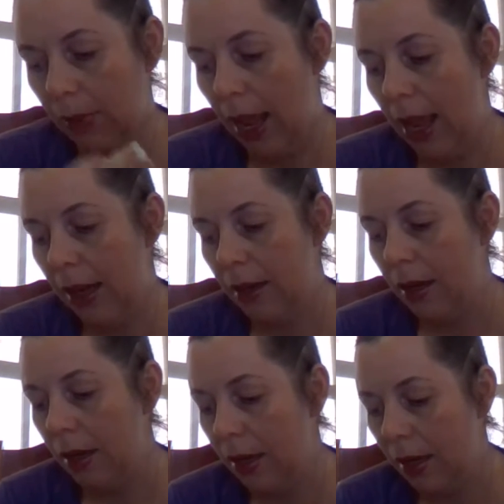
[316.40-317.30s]
And
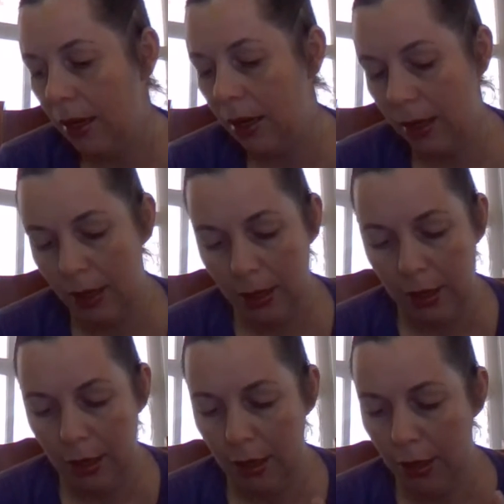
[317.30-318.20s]

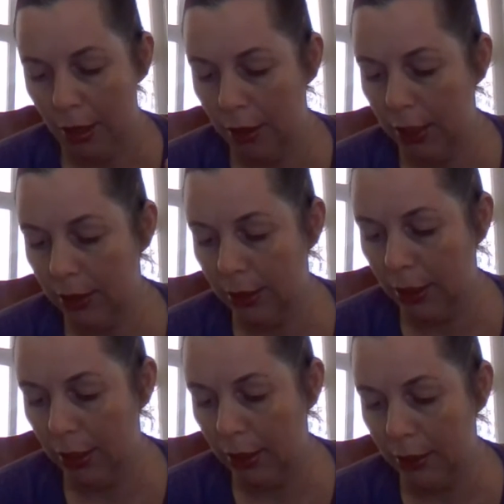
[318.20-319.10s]

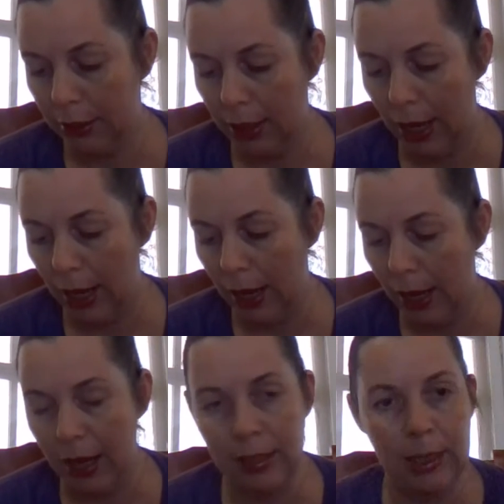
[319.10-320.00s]
this is
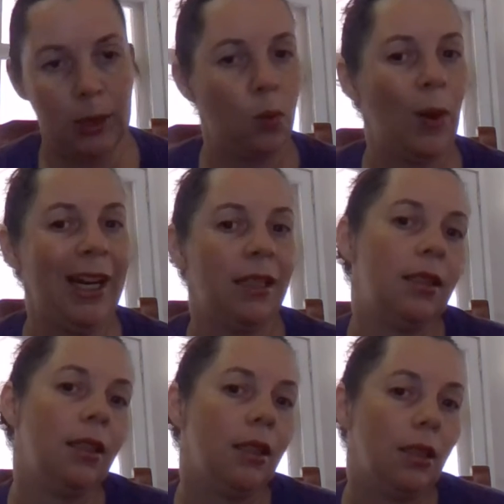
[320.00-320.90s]
a
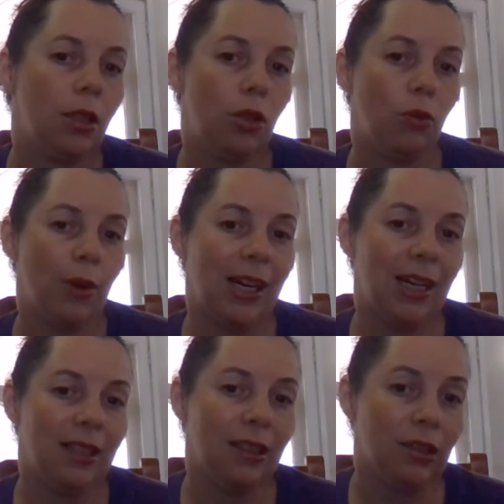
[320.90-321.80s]
sweet
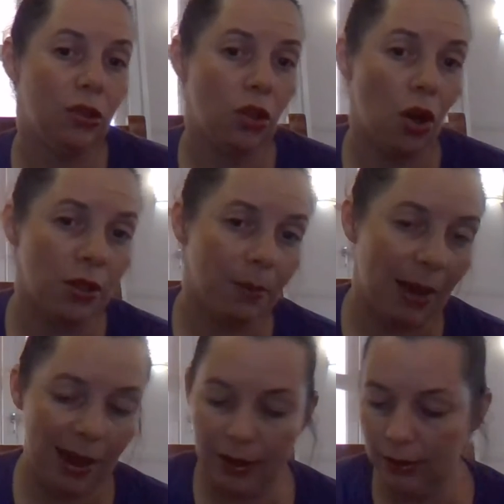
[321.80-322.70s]
green note
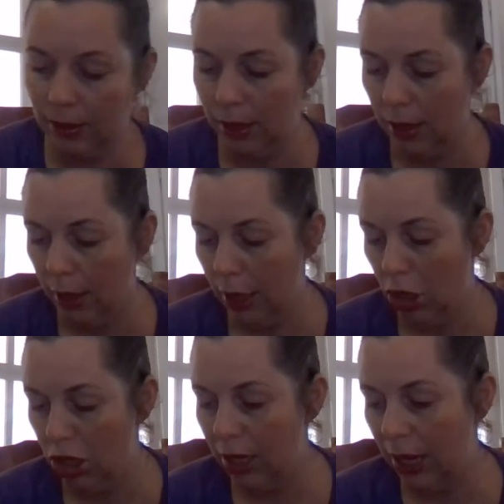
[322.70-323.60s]
about it.
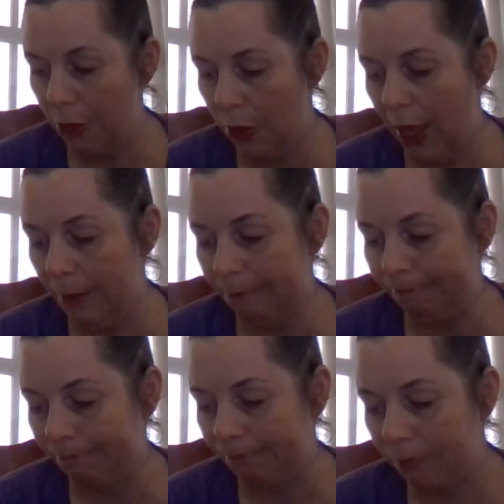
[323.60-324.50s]
You get that
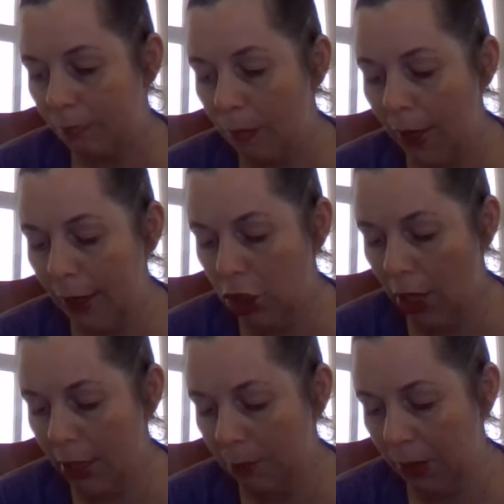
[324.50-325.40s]

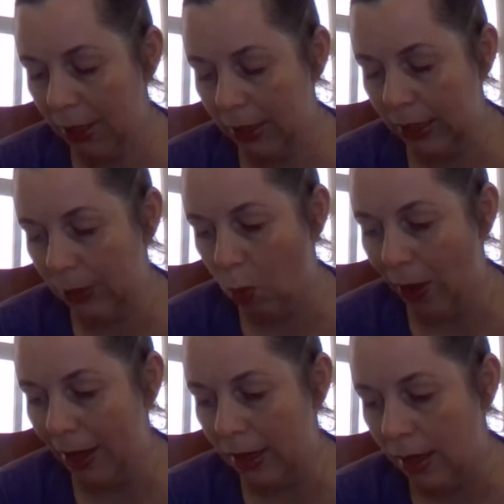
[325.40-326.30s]
jasmine and
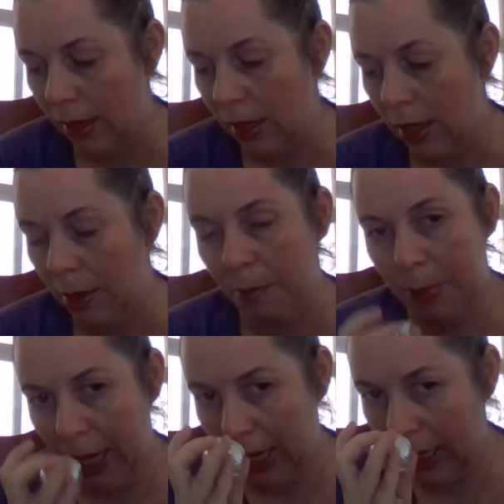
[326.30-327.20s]
sweet
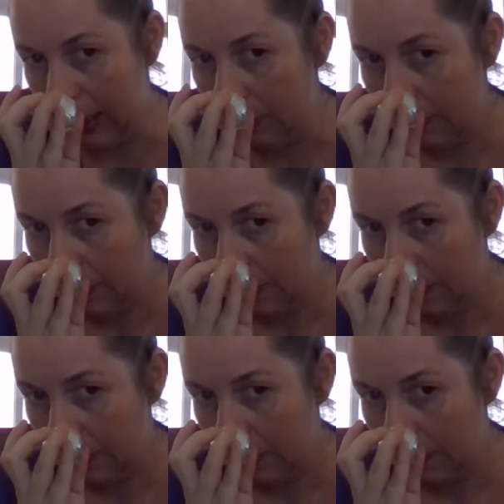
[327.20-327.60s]
pea.